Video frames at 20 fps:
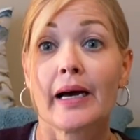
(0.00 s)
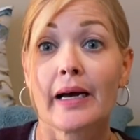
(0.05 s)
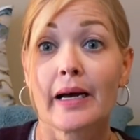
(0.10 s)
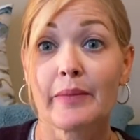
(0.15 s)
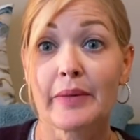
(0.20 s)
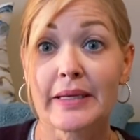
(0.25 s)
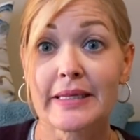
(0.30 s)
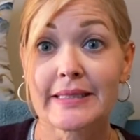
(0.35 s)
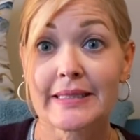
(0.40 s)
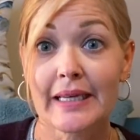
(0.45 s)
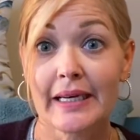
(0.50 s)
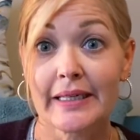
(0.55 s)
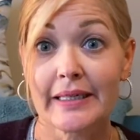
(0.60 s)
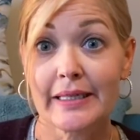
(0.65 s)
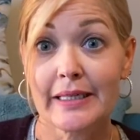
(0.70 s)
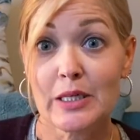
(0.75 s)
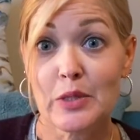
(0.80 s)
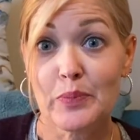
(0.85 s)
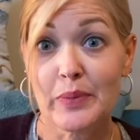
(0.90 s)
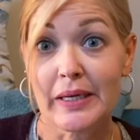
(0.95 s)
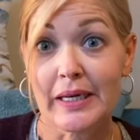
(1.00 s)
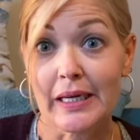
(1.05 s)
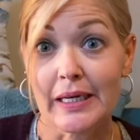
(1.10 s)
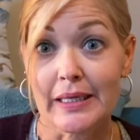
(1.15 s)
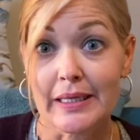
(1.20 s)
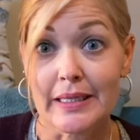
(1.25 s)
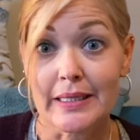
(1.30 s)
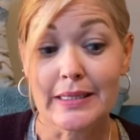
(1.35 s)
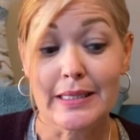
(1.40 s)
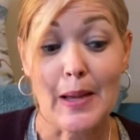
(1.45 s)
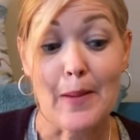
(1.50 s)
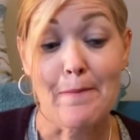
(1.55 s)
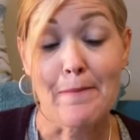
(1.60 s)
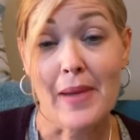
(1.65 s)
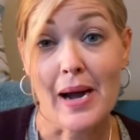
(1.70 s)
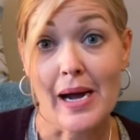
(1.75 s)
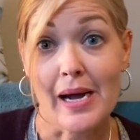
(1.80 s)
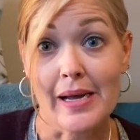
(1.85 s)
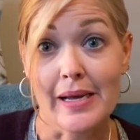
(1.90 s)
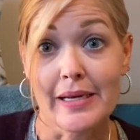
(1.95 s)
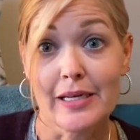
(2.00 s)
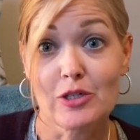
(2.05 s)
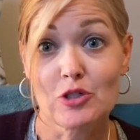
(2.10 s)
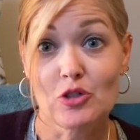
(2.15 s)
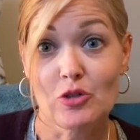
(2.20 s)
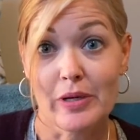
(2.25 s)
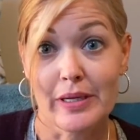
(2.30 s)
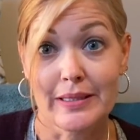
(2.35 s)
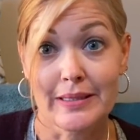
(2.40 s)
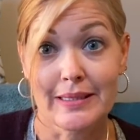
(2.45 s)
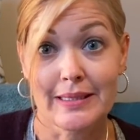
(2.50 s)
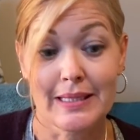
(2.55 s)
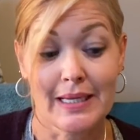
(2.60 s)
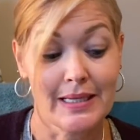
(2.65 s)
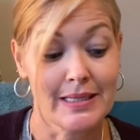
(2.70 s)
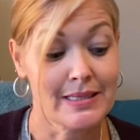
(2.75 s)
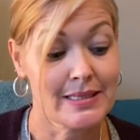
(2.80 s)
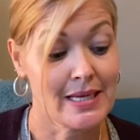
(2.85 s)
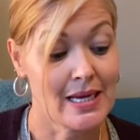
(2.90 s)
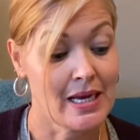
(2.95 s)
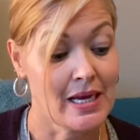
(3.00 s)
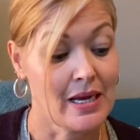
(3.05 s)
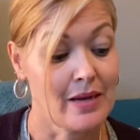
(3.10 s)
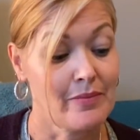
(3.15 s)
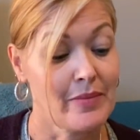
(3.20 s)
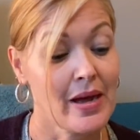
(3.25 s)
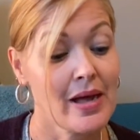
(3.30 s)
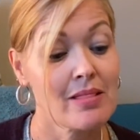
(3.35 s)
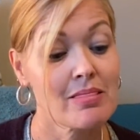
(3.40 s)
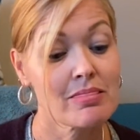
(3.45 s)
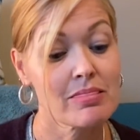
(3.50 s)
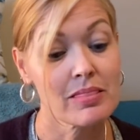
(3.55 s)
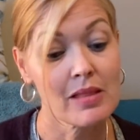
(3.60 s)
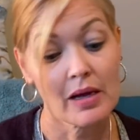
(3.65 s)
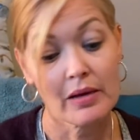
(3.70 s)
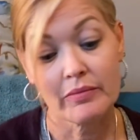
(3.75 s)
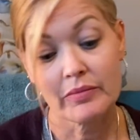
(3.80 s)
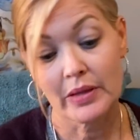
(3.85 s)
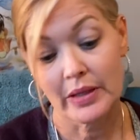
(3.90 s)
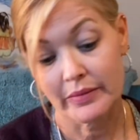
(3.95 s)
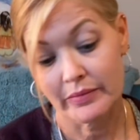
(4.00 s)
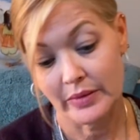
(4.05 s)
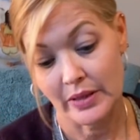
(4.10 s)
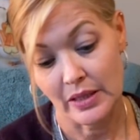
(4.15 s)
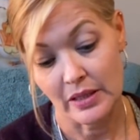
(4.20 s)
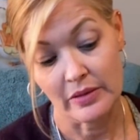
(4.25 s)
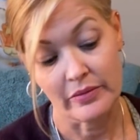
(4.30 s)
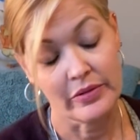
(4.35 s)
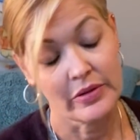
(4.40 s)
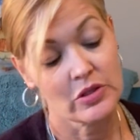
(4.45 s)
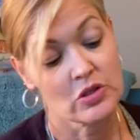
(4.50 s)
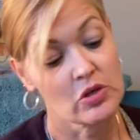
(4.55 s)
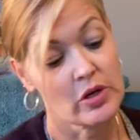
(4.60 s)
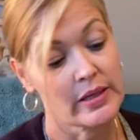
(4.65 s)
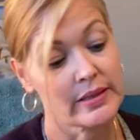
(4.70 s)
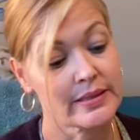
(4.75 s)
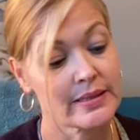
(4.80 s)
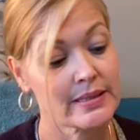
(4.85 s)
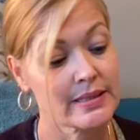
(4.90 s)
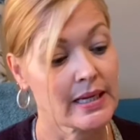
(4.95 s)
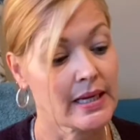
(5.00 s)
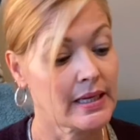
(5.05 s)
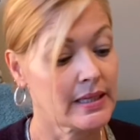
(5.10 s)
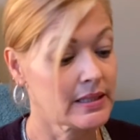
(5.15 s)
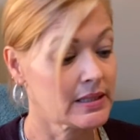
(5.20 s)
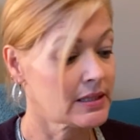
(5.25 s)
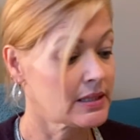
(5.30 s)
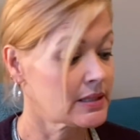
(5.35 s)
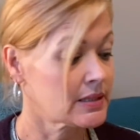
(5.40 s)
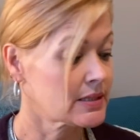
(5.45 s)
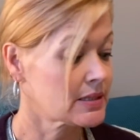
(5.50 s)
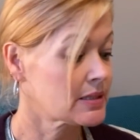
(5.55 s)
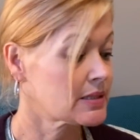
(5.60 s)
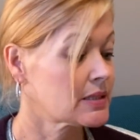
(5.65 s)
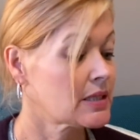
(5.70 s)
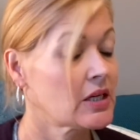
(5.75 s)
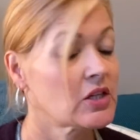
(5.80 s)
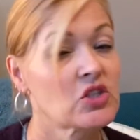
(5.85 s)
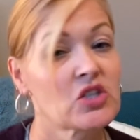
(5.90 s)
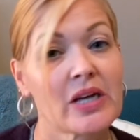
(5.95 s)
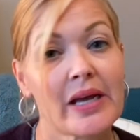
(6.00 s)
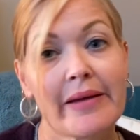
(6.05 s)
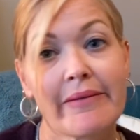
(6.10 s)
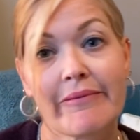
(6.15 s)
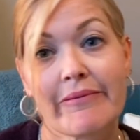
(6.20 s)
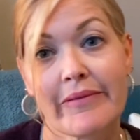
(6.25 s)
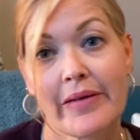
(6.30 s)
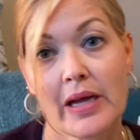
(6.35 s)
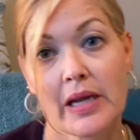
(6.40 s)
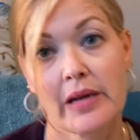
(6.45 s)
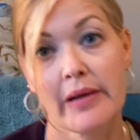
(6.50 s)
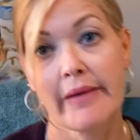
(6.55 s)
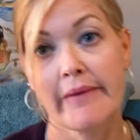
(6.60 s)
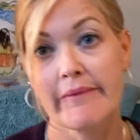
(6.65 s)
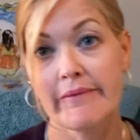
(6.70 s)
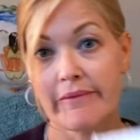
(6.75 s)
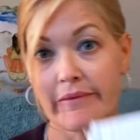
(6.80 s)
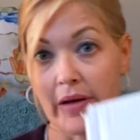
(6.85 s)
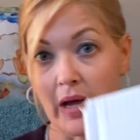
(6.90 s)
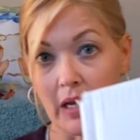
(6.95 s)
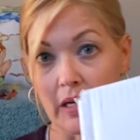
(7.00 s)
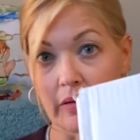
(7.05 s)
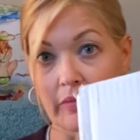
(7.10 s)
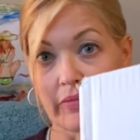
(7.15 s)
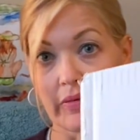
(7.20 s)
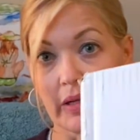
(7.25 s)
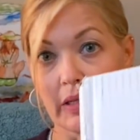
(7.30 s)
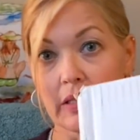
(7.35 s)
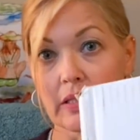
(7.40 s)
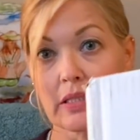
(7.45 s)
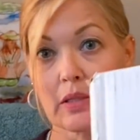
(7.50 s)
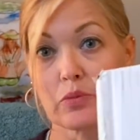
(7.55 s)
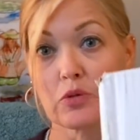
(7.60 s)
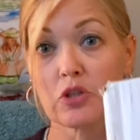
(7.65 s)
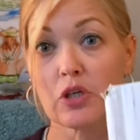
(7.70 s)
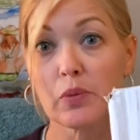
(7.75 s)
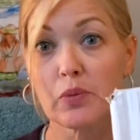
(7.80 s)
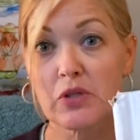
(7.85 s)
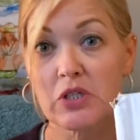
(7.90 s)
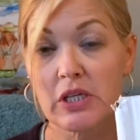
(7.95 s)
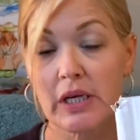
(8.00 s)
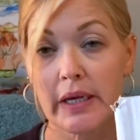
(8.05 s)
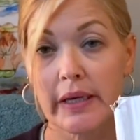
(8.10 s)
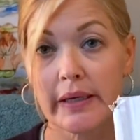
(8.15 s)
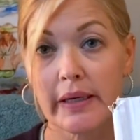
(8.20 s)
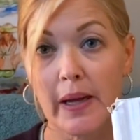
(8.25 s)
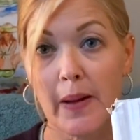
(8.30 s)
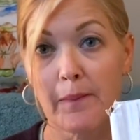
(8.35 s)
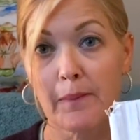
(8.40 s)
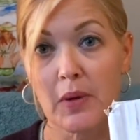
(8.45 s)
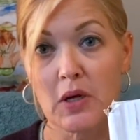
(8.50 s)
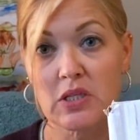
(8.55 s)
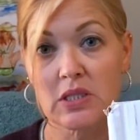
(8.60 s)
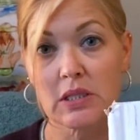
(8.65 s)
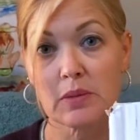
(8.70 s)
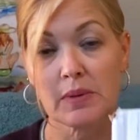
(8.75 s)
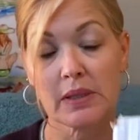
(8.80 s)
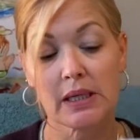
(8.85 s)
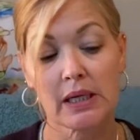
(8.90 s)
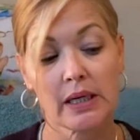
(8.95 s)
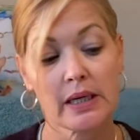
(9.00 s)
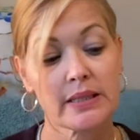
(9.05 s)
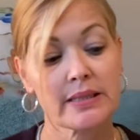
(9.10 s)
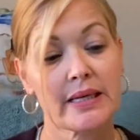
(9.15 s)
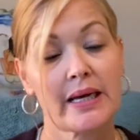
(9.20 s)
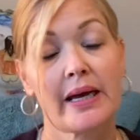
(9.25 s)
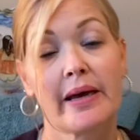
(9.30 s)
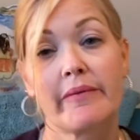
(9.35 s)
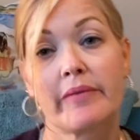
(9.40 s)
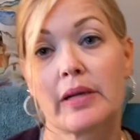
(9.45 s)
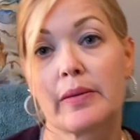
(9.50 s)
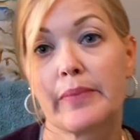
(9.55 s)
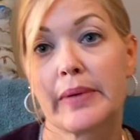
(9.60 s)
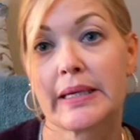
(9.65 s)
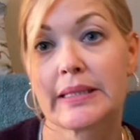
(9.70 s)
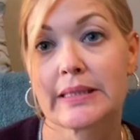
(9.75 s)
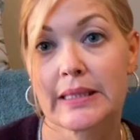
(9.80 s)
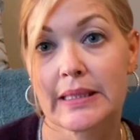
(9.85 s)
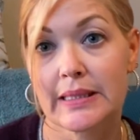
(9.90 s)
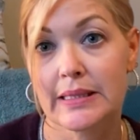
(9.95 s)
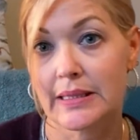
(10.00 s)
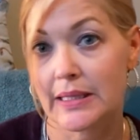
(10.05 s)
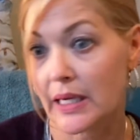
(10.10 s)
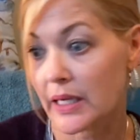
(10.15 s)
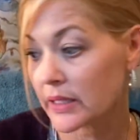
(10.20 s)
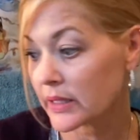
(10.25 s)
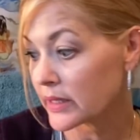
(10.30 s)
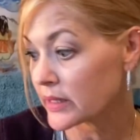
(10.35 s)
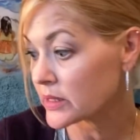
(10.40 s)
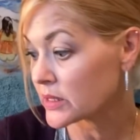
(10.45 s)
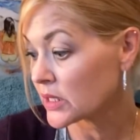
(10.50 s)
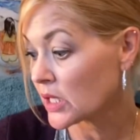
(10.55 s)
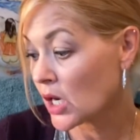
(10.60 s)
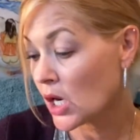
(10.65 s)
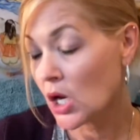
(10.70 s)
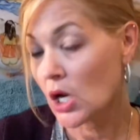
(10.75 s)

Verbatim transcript: I'm excited because my Trendsend came. I love, love, love Trendsend. It's such a fun, fun, fun subscription, mostly because I have an amazing stylist.